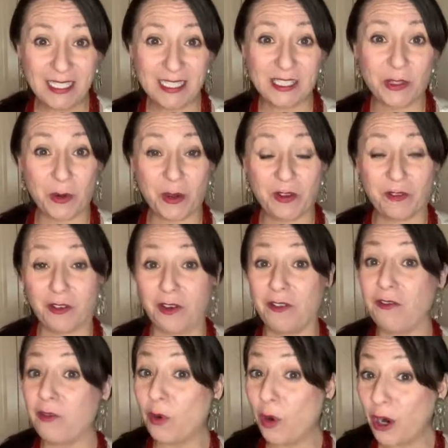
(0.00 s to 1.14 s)
is going for
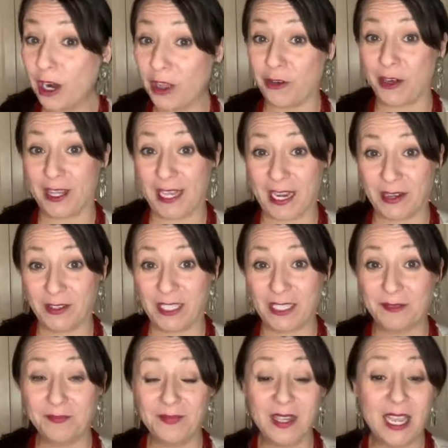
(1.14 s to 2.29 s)
400,000